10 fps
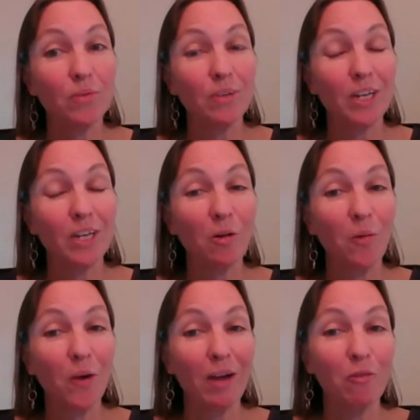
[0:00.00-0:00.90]
You know,
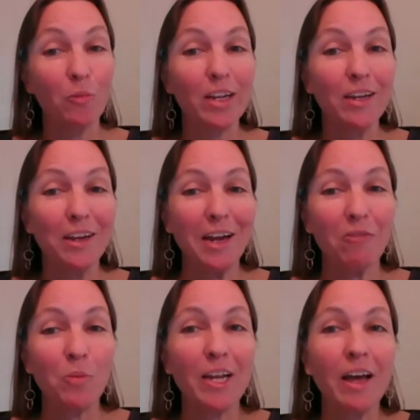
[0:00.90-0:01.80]
everybody
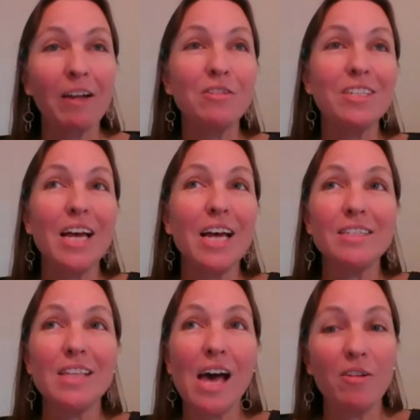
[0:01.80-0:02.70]
kind of says
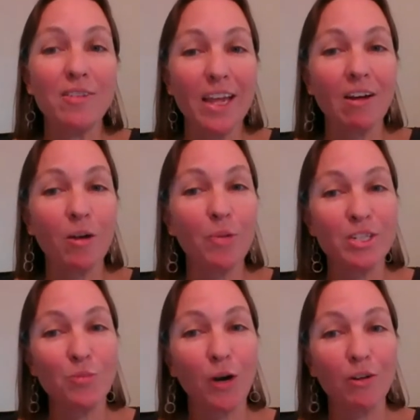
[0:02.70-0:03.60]
that taking on a
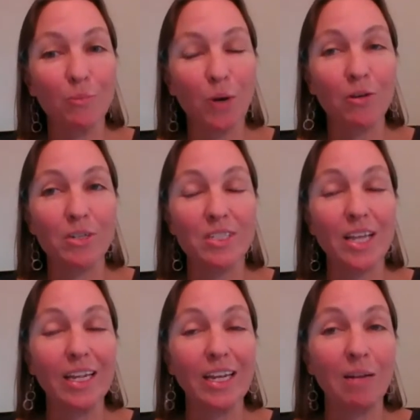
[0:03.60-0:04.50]
business partner is
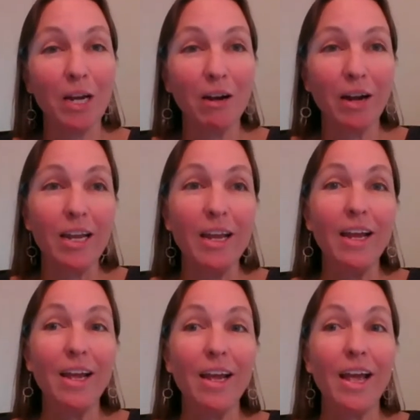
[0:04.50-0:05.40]
like getting married,
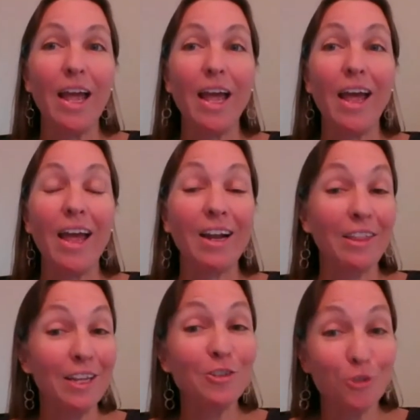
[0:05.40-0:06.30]
and I
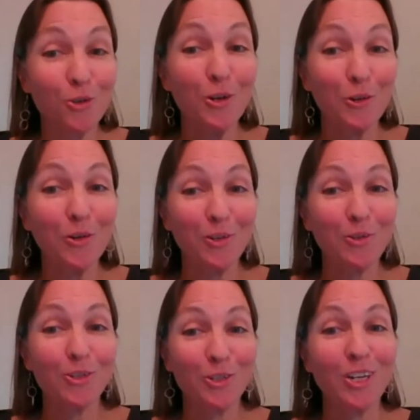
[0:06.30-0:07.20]
think it's true
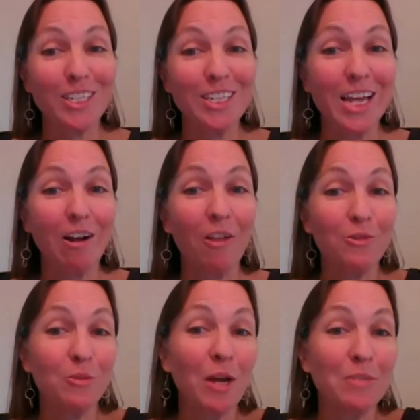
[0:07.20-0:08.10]
to a certain extent, although
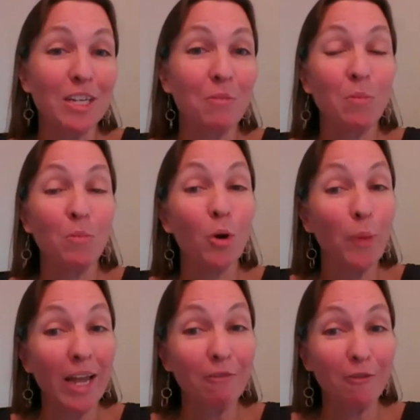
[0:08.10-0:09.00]
sometimes it can be more
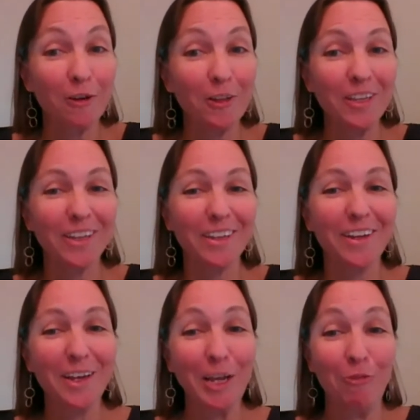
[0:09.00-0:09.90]
painful
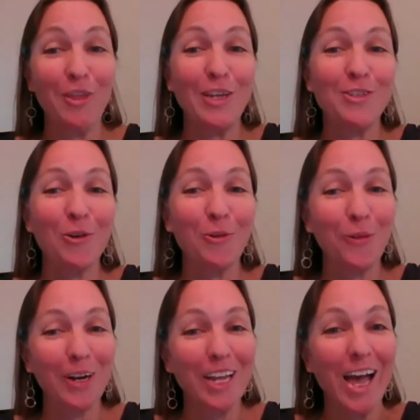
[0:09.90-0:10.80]
if things don't
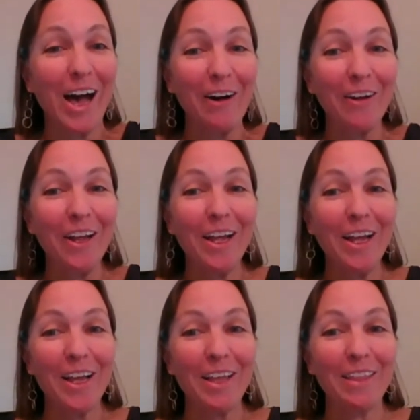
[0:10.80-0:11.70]
work out
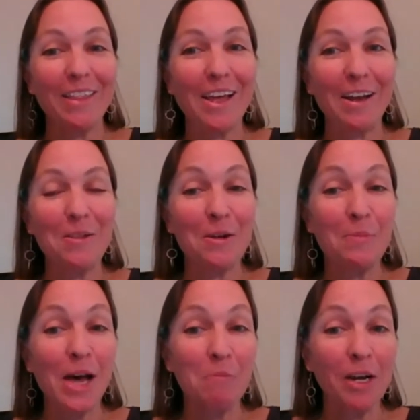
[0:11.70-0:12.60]
than a
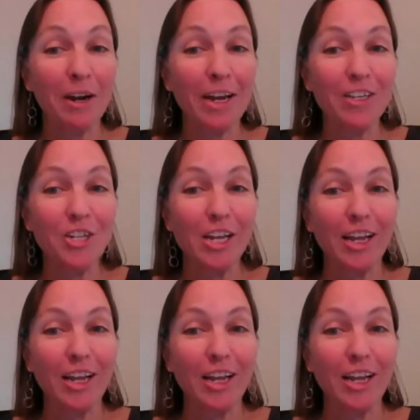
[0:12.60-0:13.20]
bad marriage.